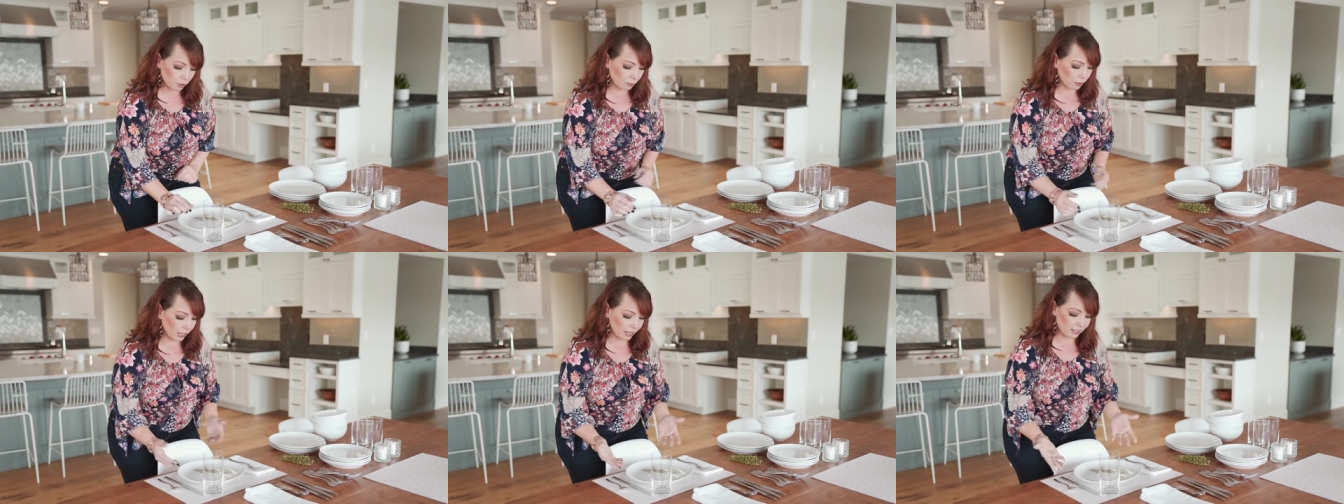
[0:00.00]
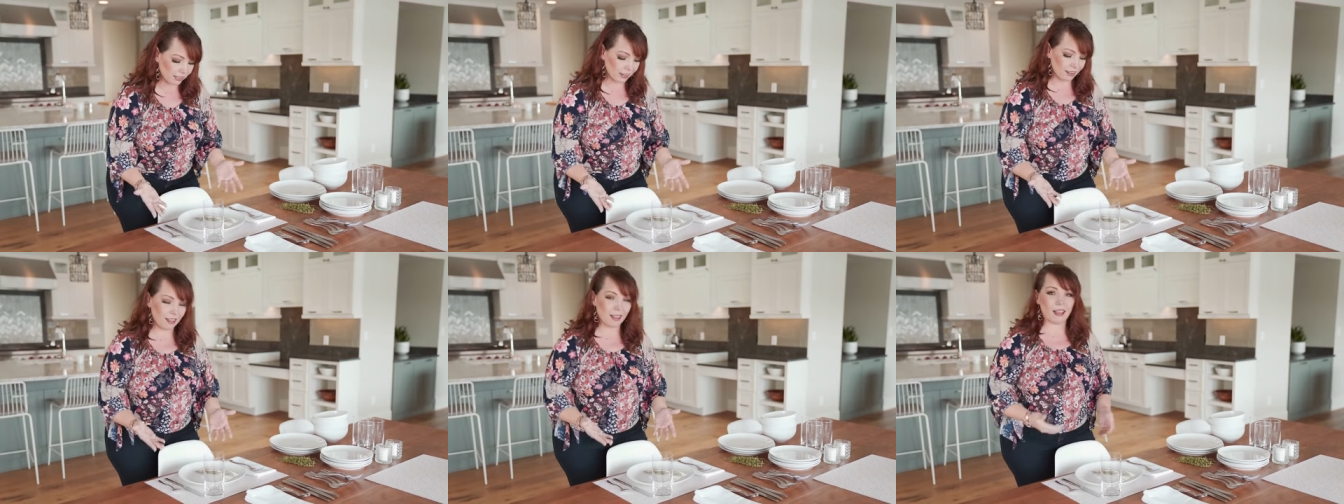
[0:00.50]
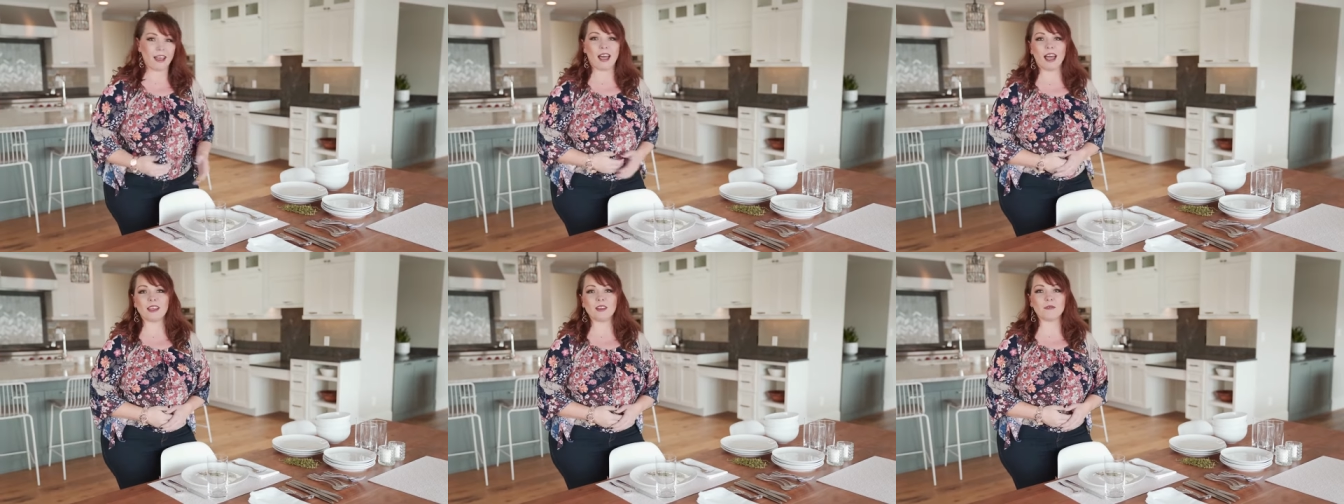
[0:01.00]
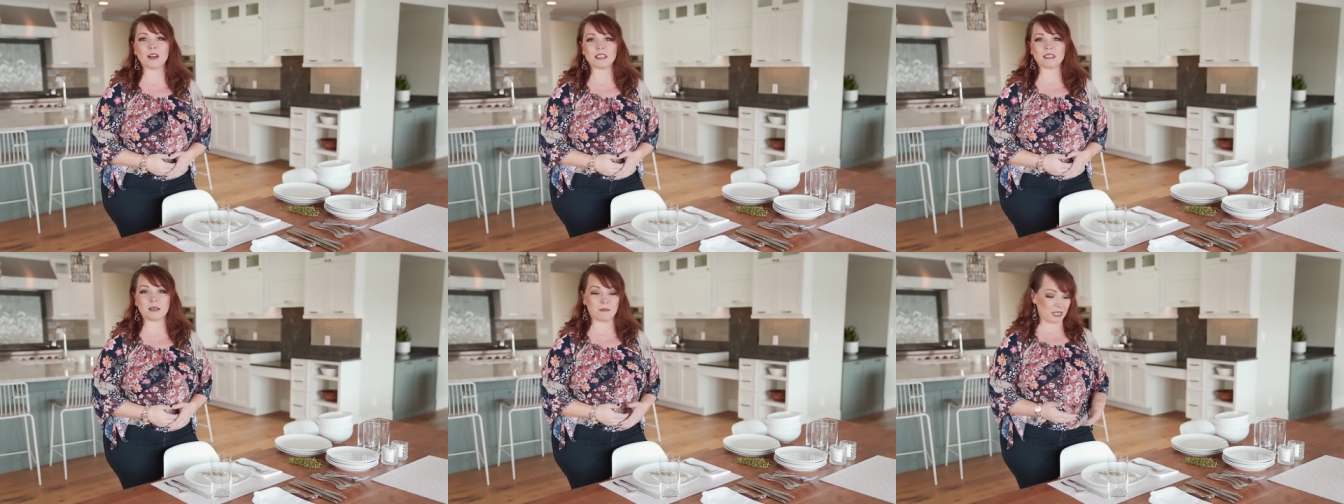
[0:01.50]
of the plate, and you've
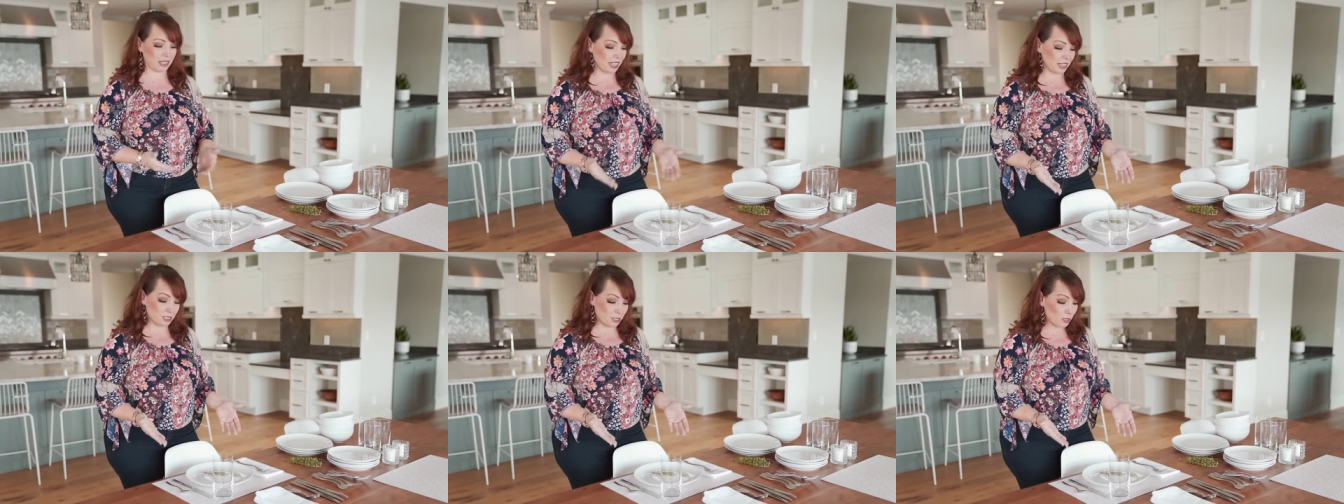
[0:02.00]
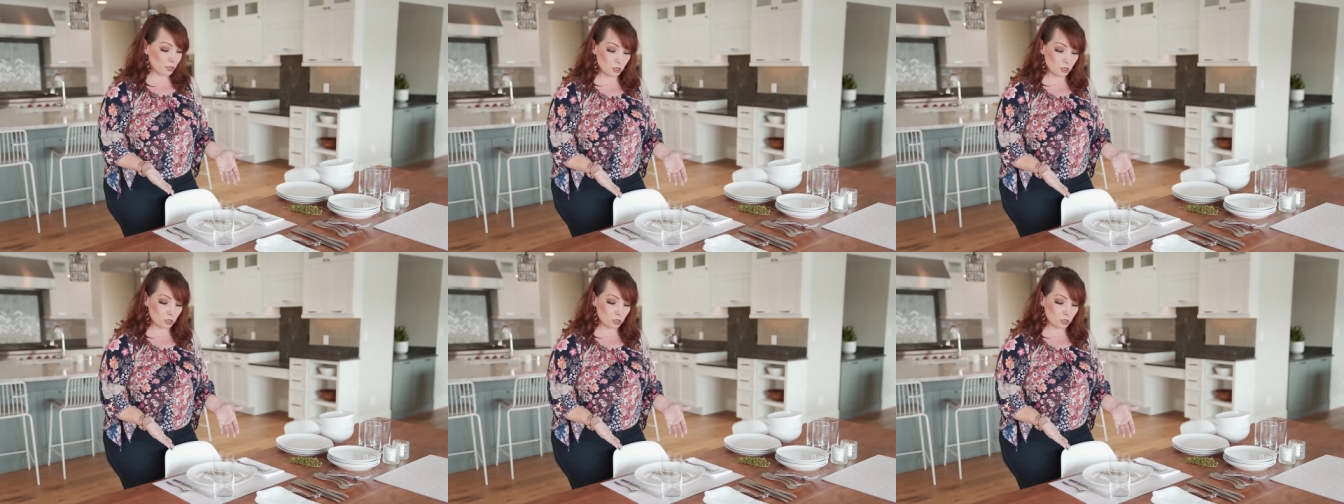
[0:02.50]
got something that's